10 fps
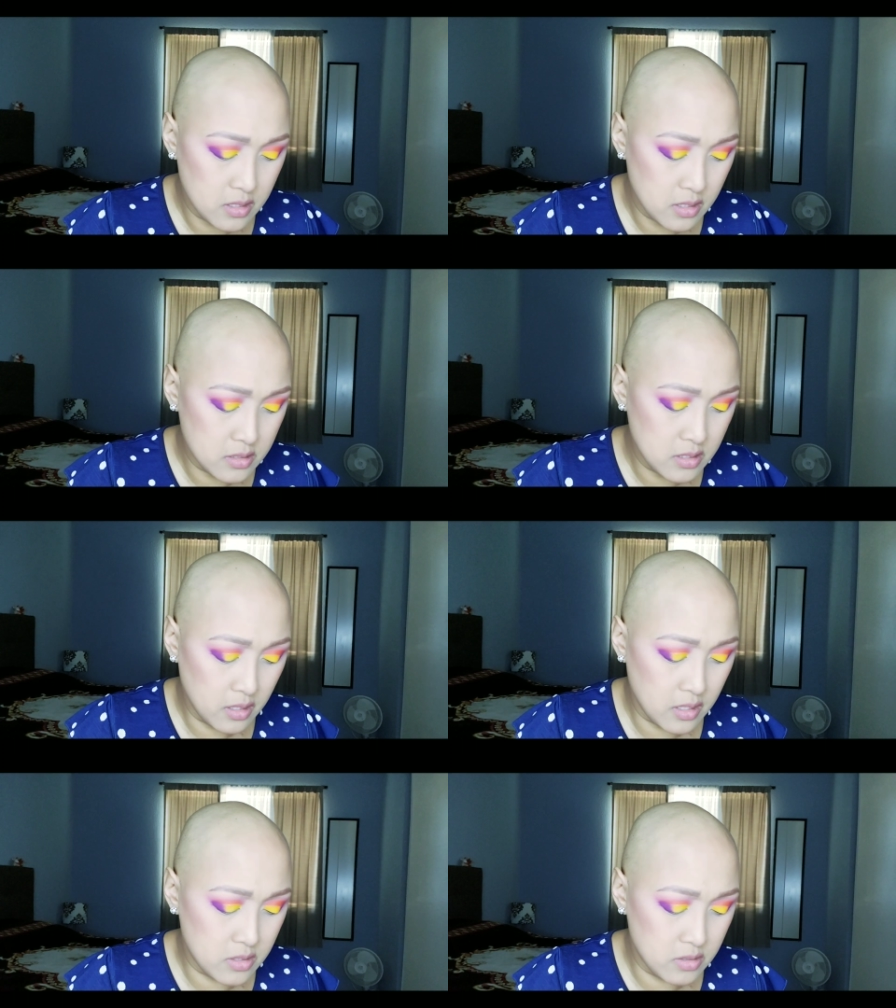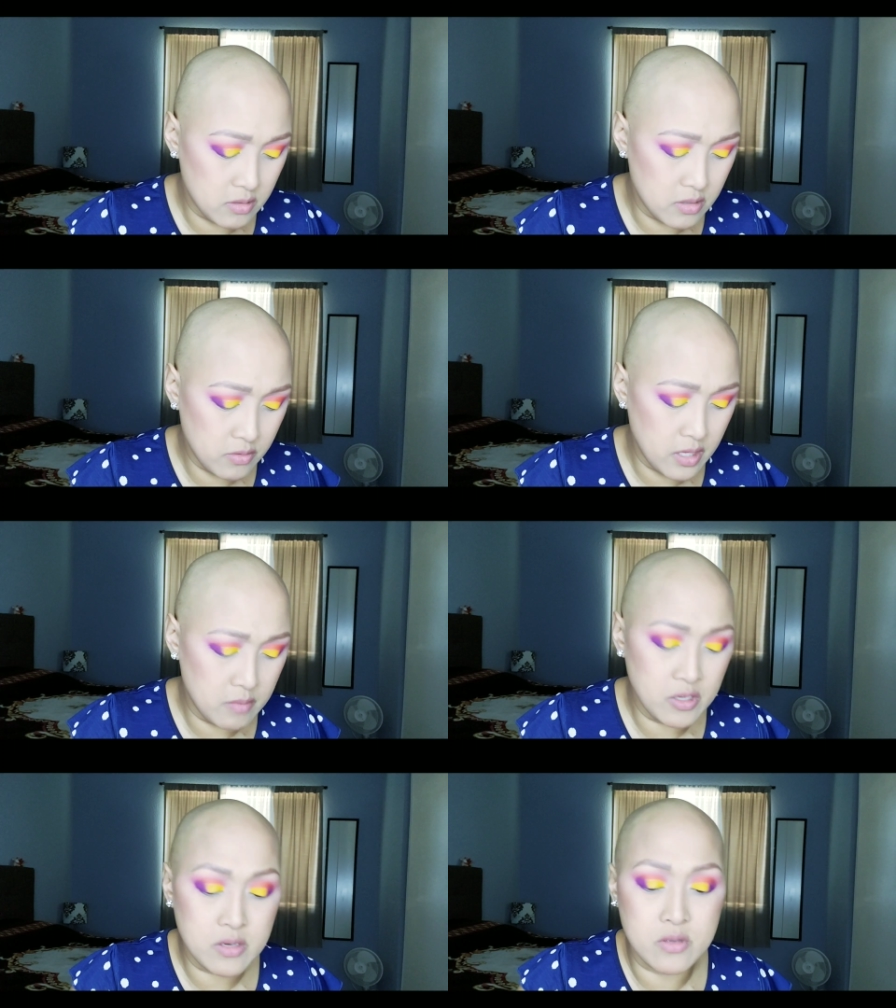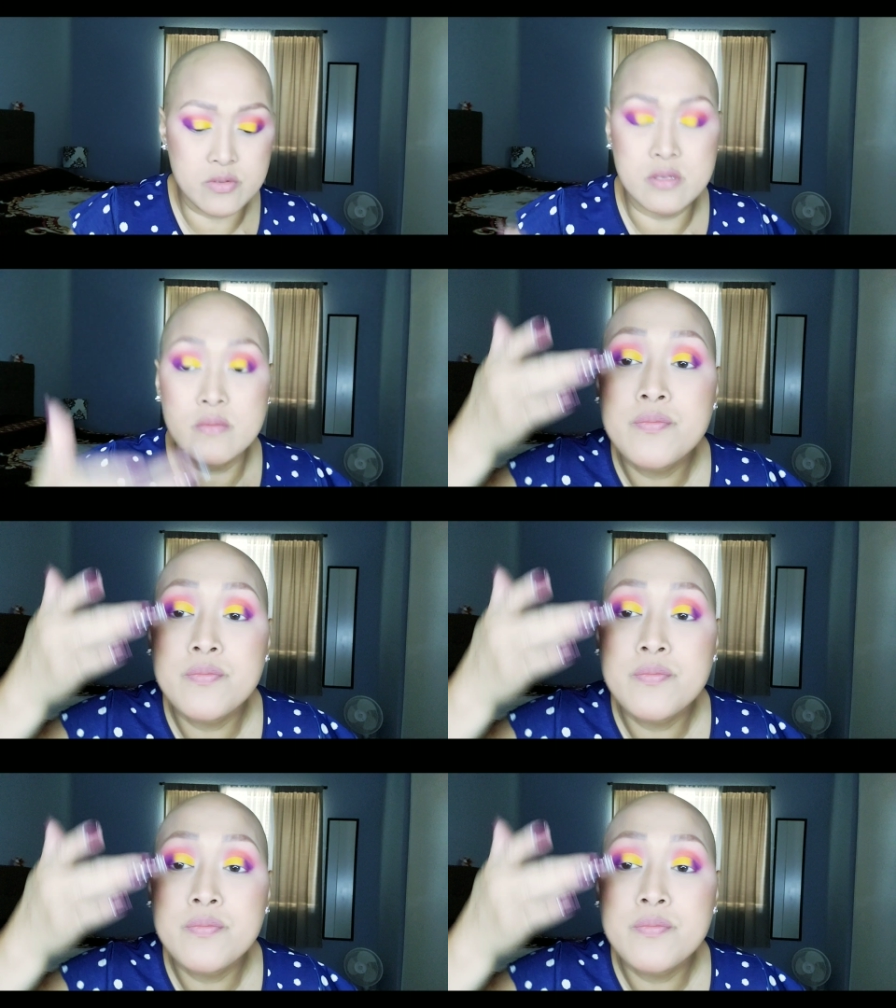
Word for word: it's not going to do it. Okay, I'm going to use it.